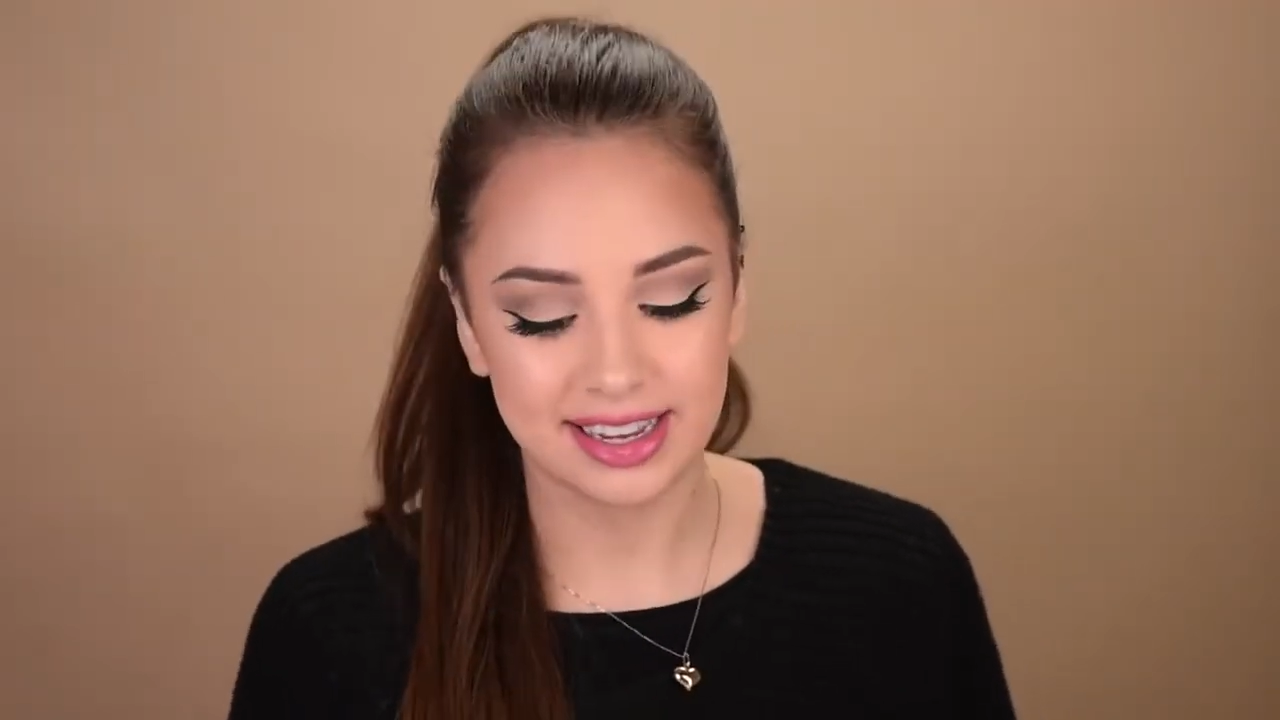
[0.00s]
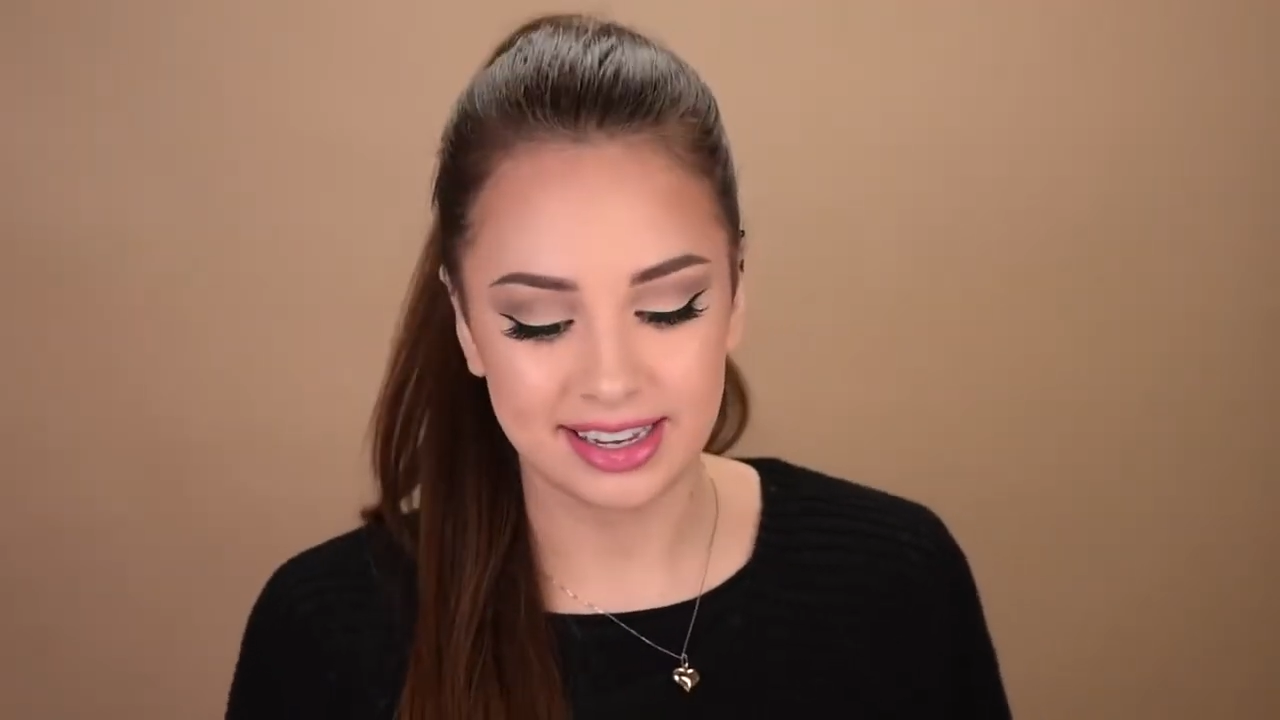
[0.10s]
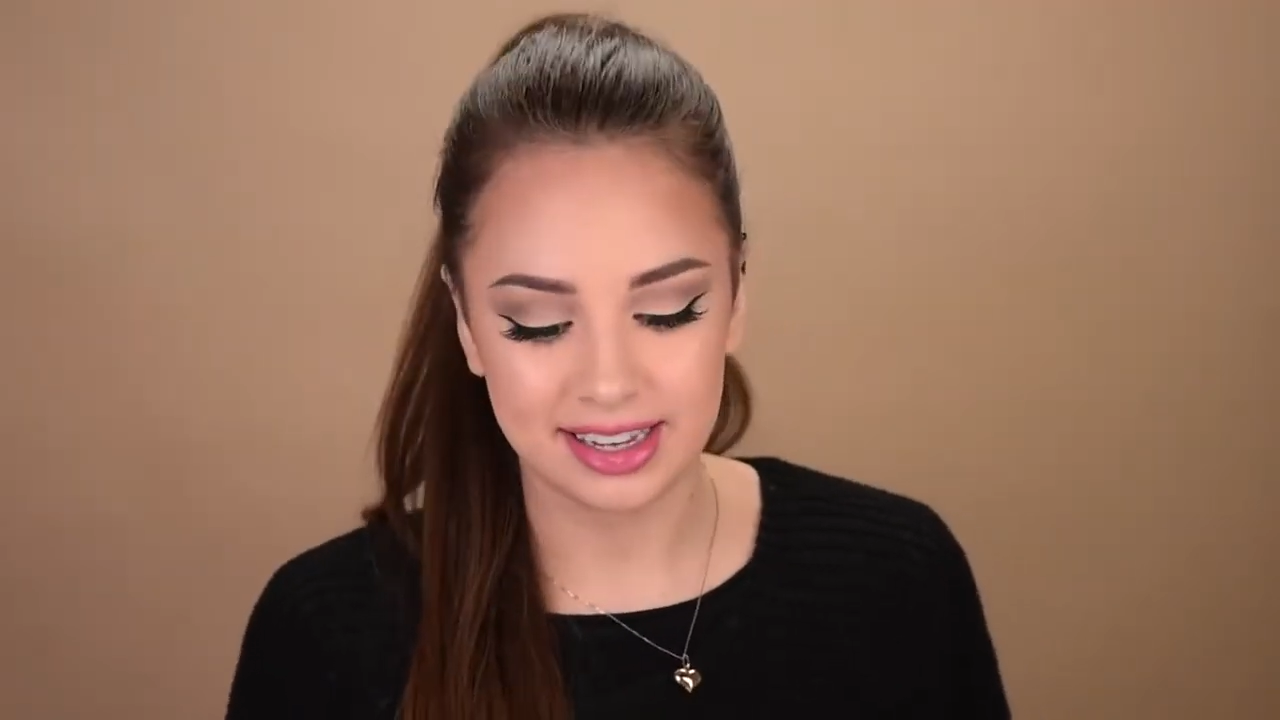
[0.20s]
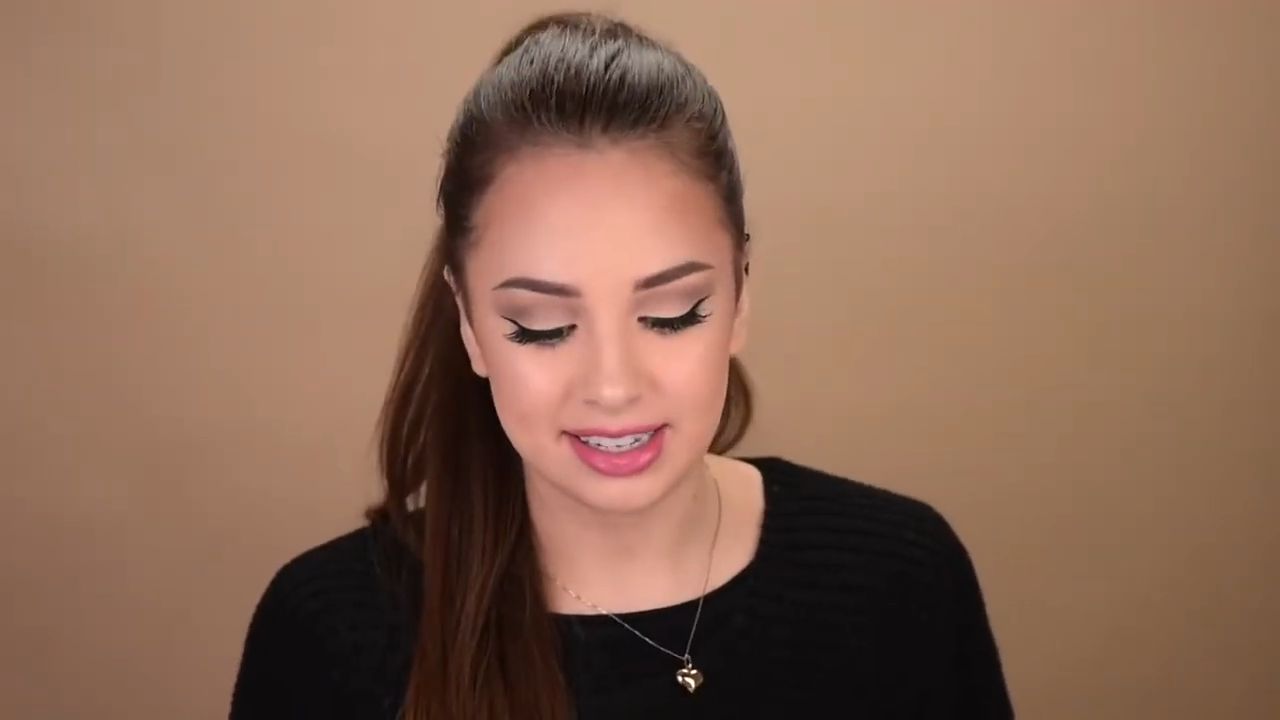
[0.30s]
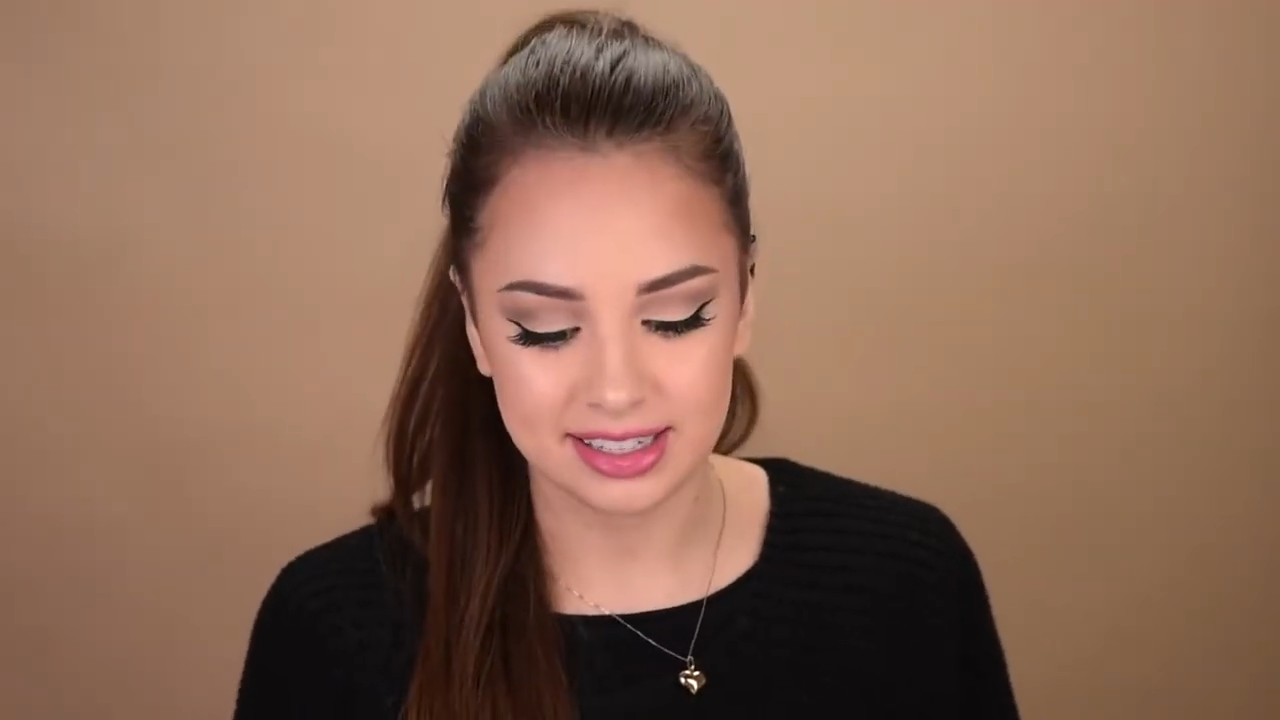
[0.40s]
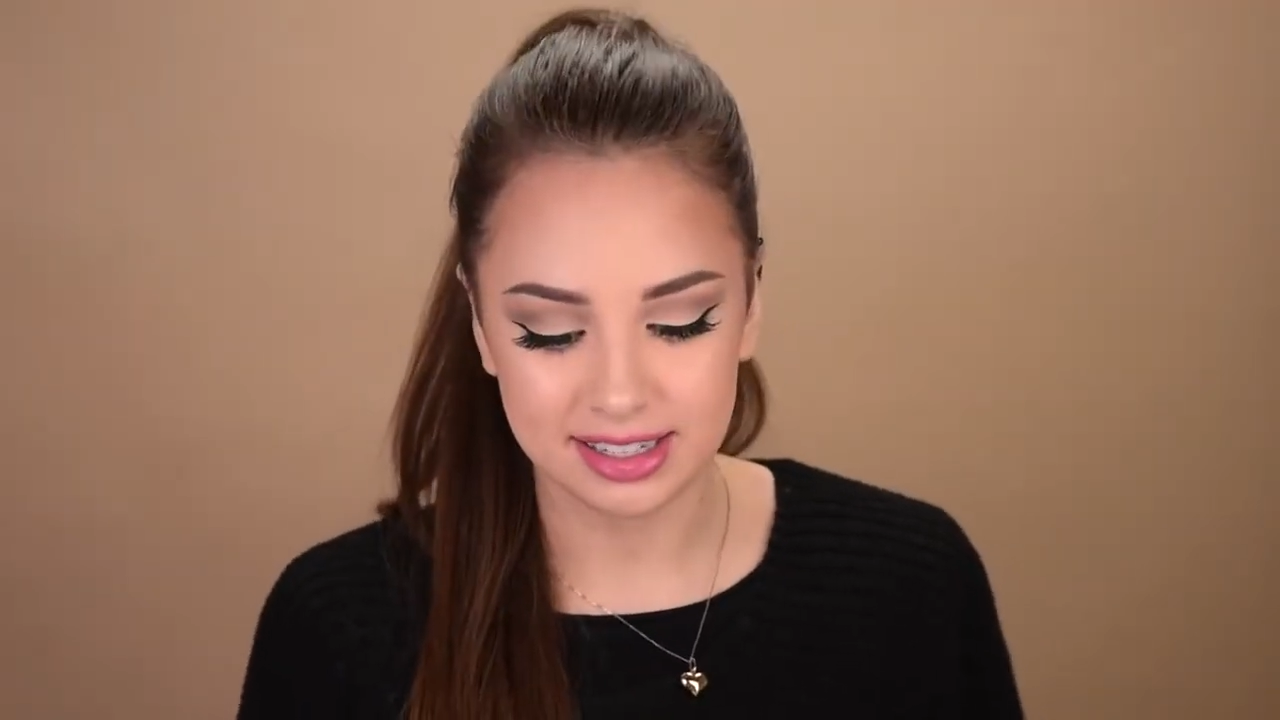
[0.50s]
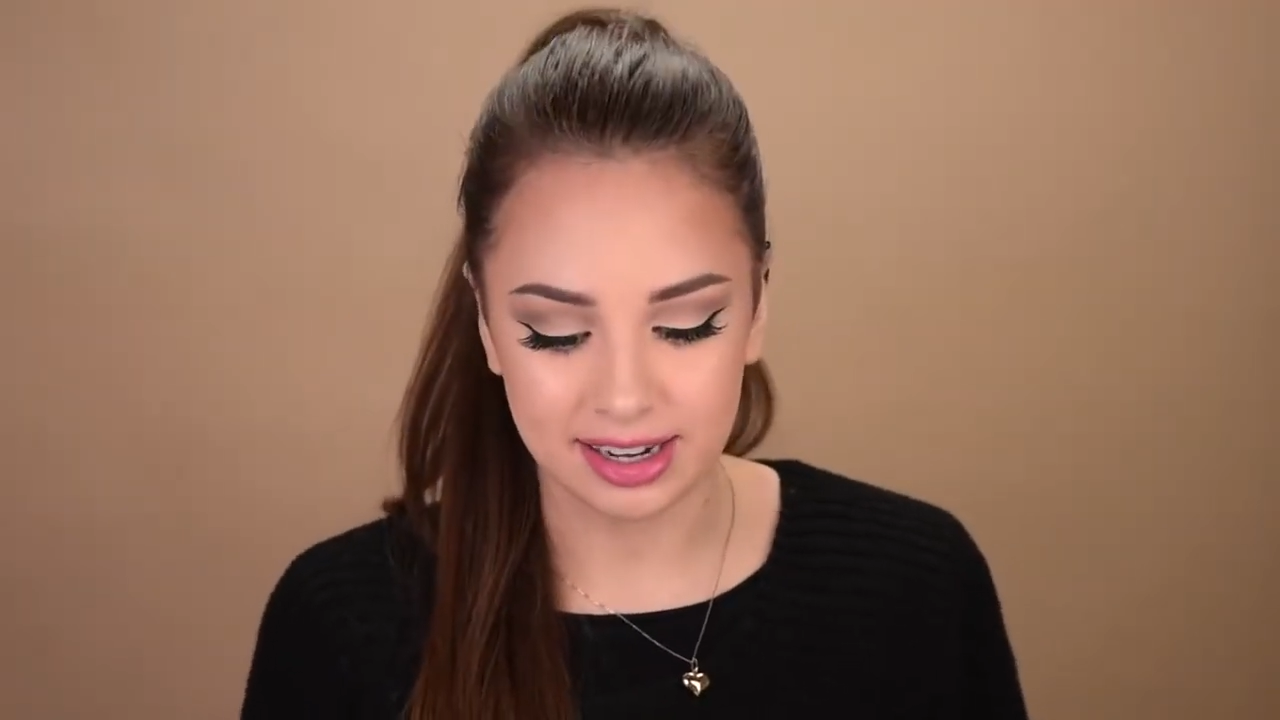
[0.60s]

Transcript: is